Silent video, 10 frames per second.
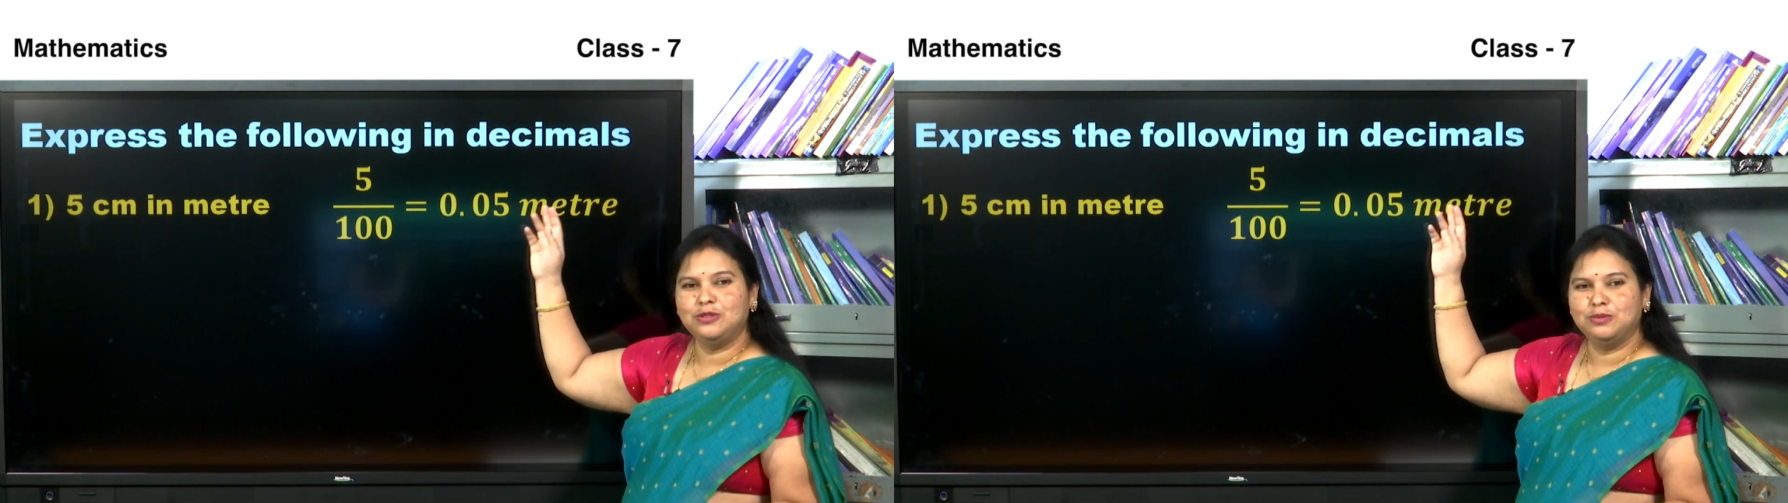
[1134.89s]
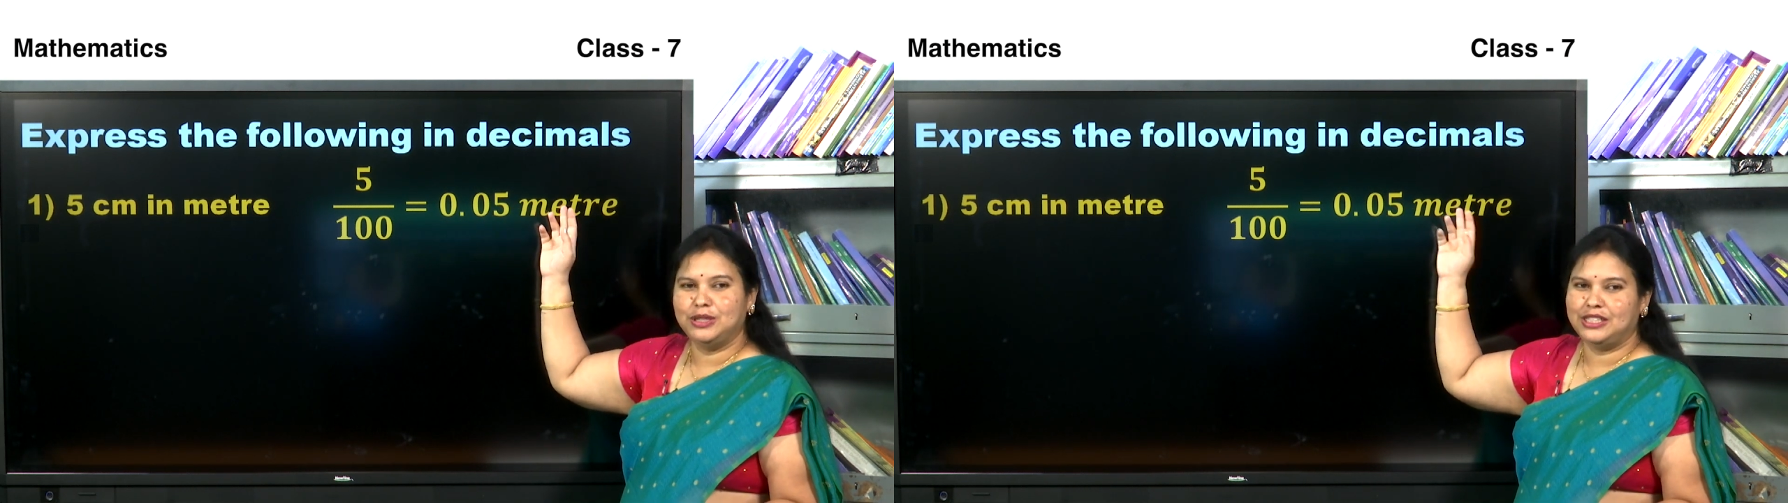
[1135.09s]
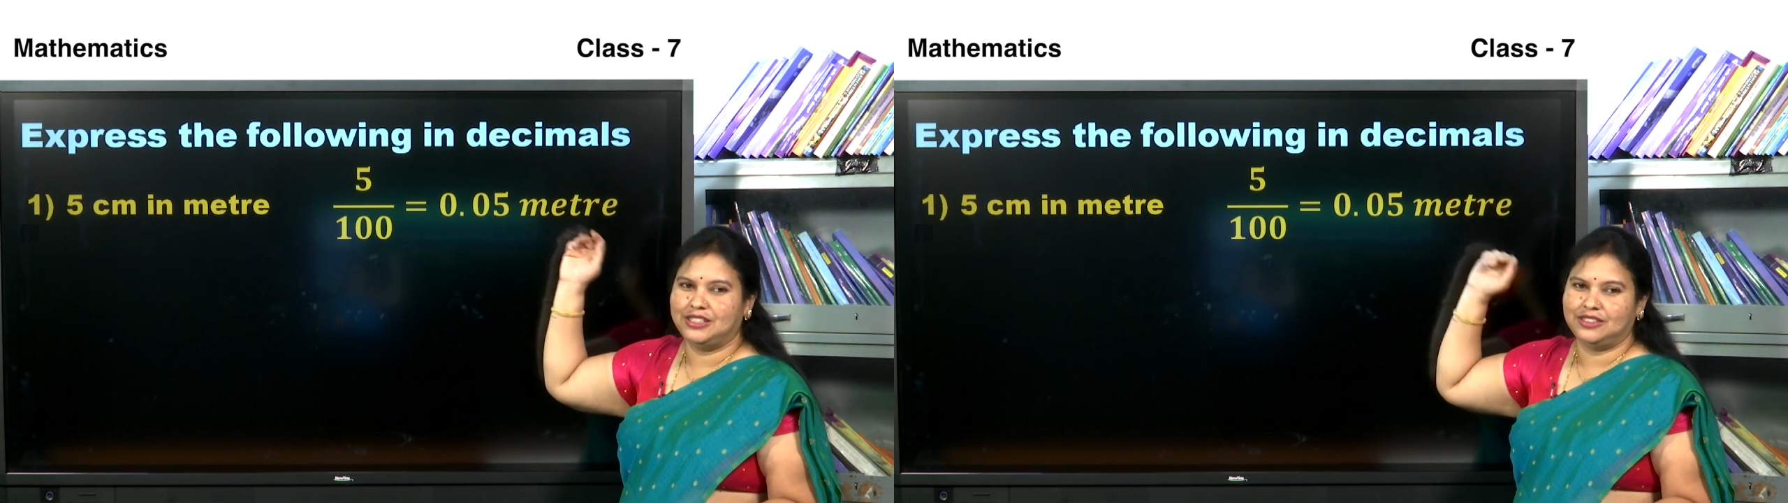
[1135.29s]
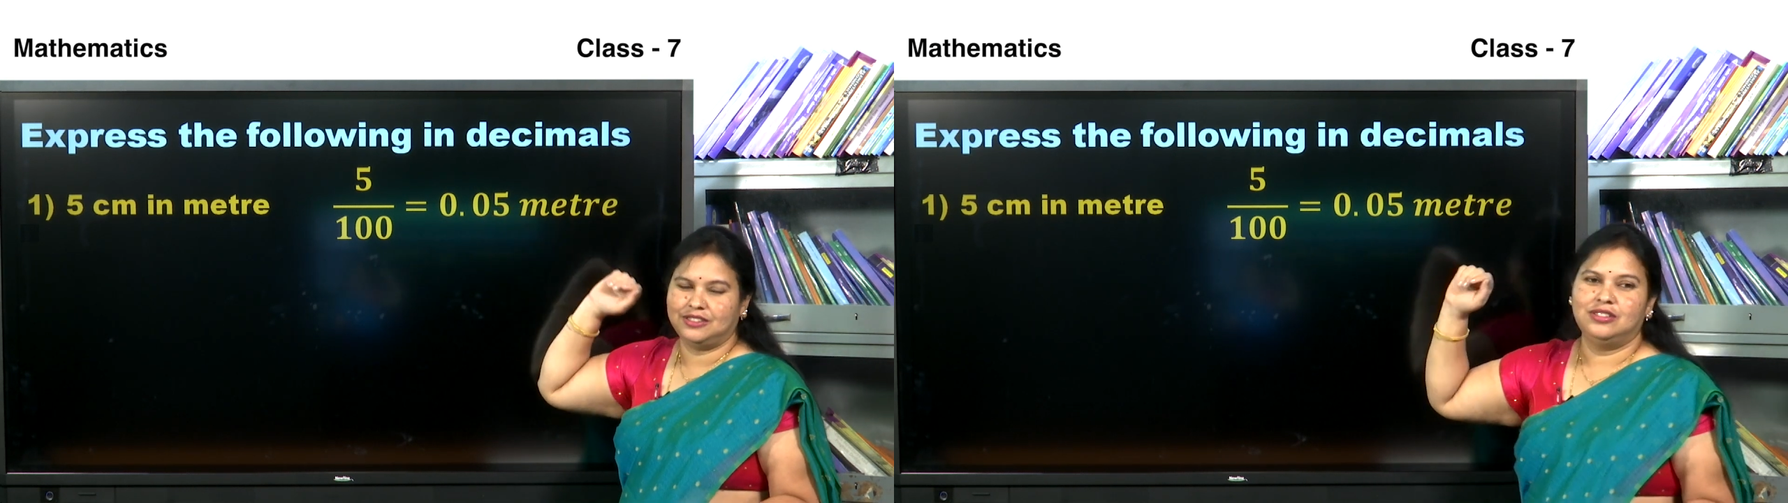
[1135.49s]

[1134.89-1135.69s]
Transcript: meter.